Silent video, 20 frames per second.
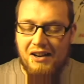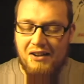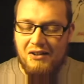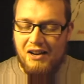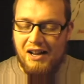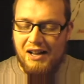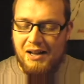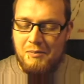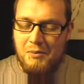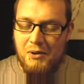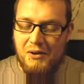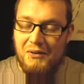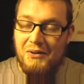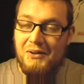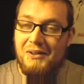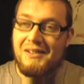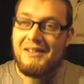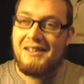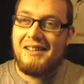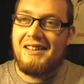Yeah, extra like
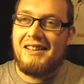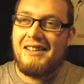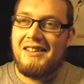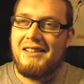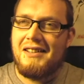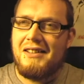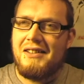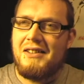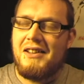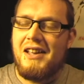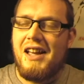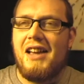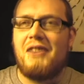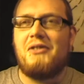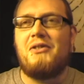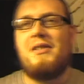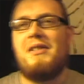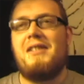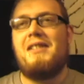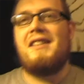ginger for some reason. Look at
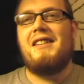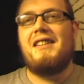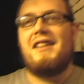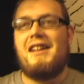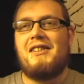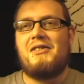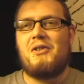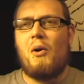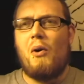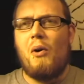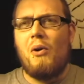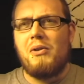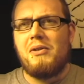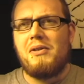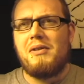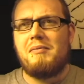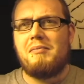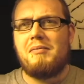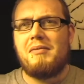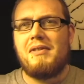that. That's
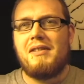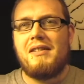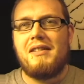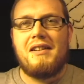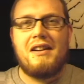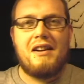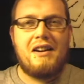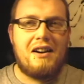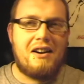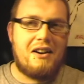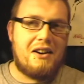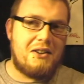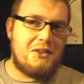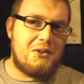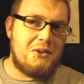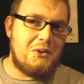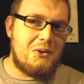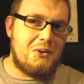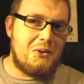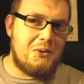awesome. Oh,
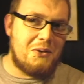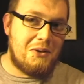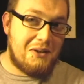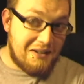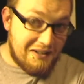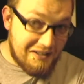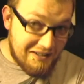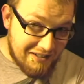dude.